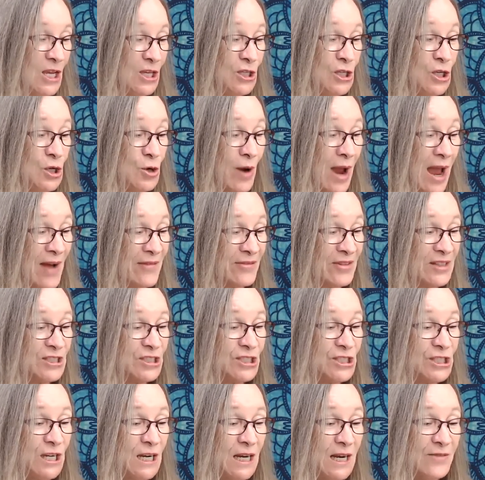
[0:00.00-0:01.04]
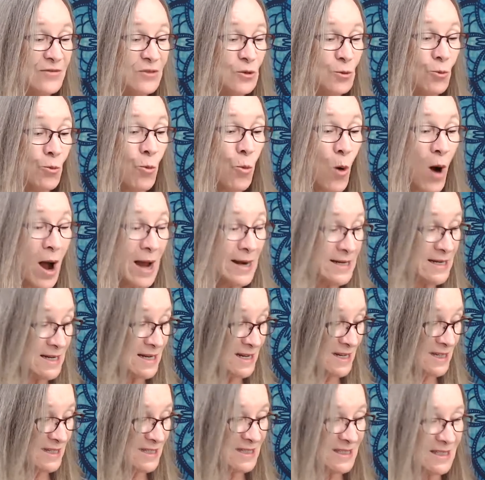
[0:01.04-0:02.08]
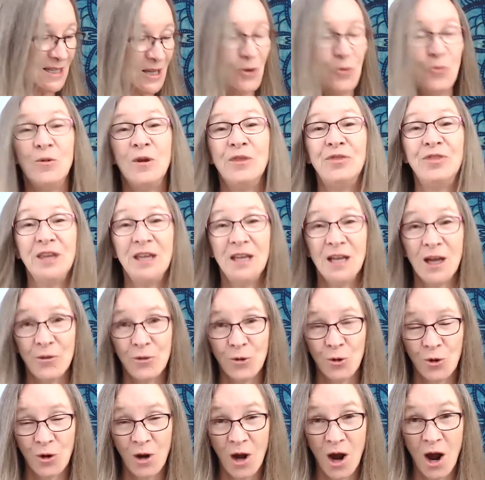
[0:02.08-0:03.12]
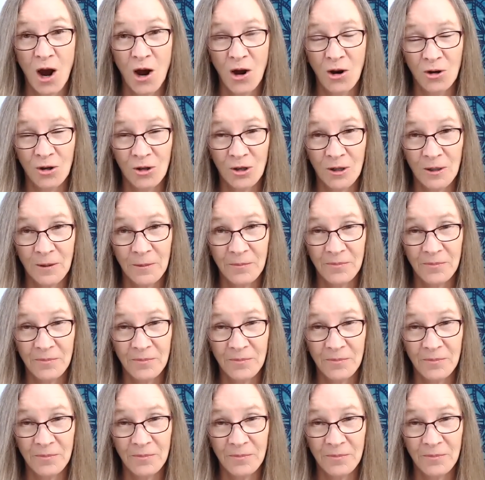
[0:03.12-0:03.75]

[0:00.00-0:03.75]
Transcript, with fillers: You have achieved oneness with the other caller.